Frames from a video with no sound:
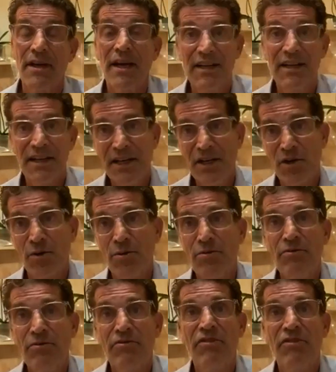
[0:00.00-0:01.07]
A
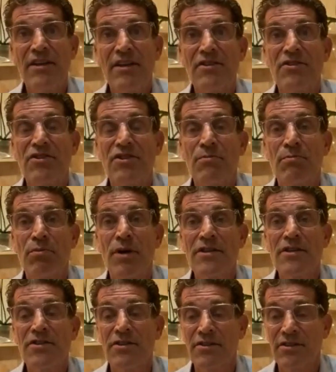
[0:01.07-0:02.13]
hero faces the
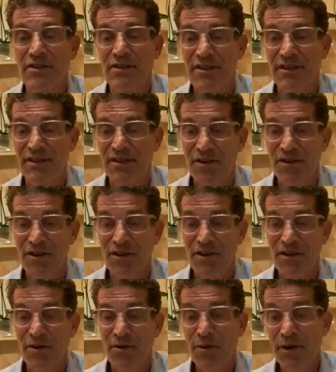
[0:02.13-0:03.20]
present
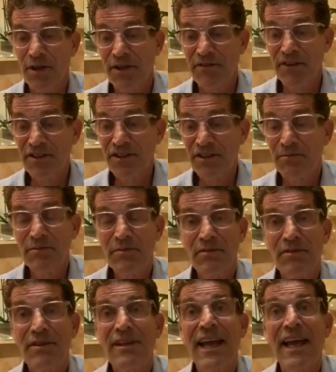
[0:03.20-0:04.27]
while a victim
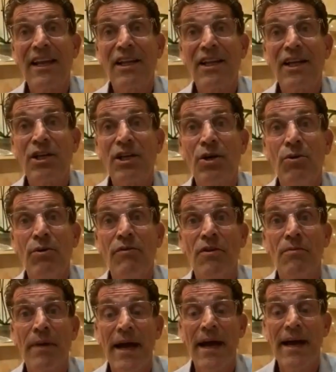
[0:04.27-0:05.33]
can't let go of the
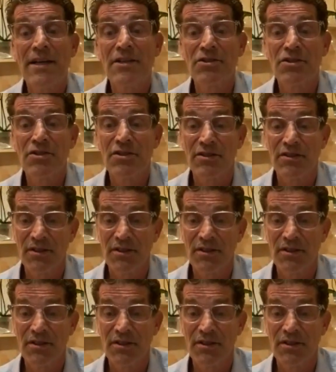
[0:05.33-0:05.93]
past.